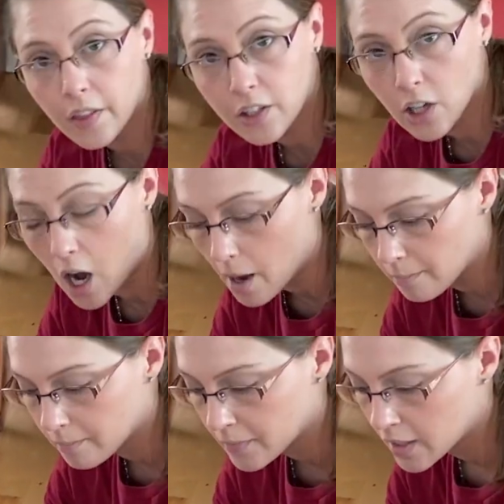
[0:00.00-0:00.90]
the
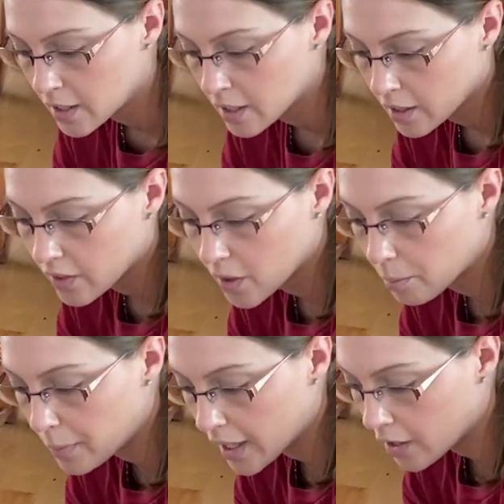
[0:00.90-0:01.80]
top, the
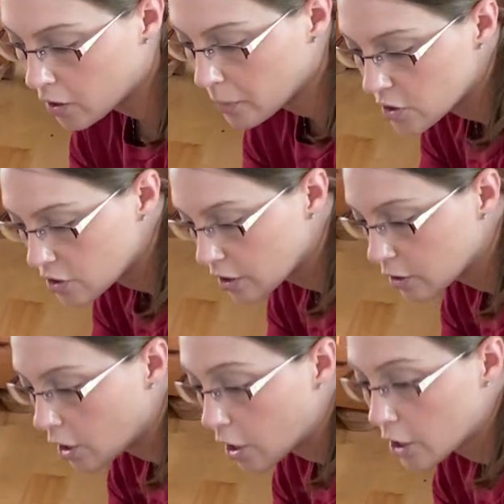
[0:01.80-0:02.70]
bell, which is the
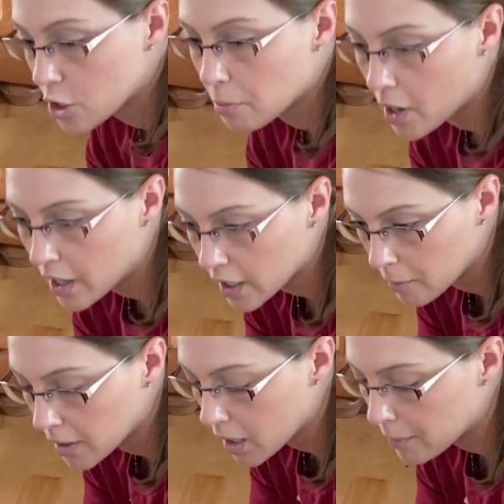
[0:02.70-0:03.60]
large part
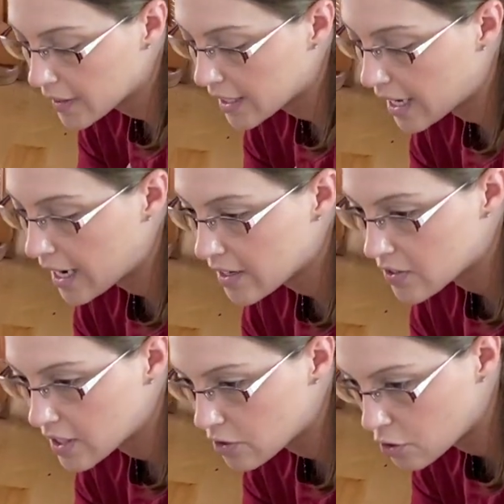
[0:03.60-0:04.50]
coming up on the case,
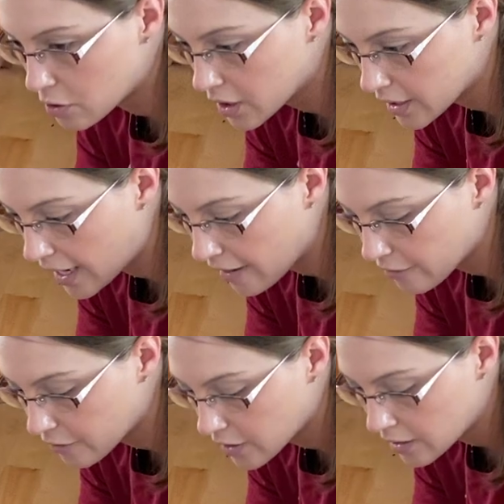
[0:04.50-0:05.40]
is to the
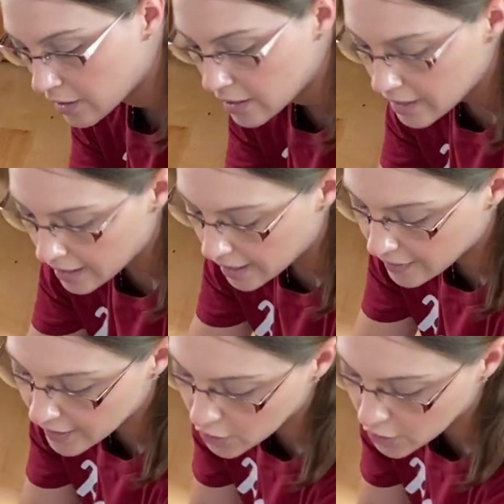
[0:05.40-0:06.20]
left, and then